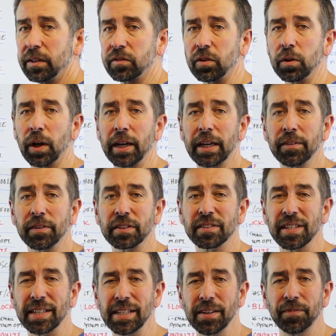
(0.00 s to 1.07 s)
So I give a
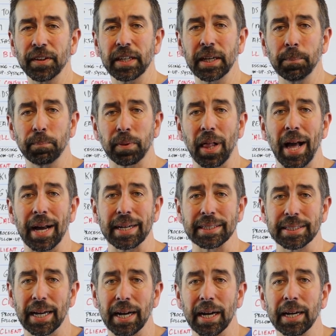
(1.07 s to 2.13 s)
significant block of
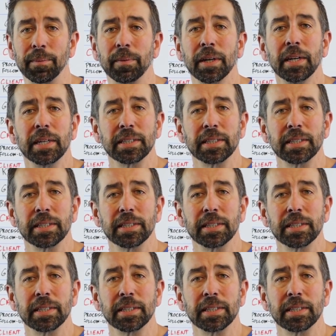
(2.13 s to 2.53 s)
time